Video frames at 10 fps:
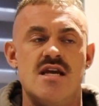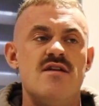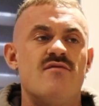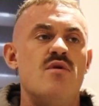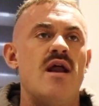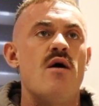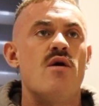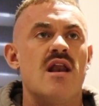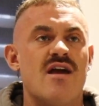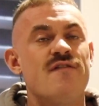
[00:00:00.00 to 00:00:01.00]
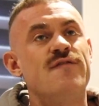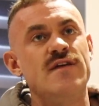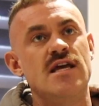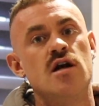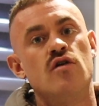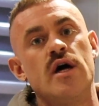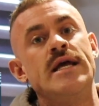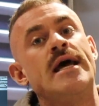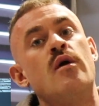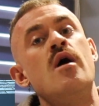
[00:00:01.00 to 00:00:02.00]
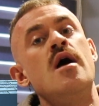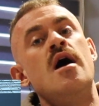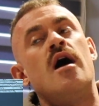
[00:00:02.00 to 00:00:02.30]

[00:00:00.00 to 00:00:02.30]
And even with how I like feel right now,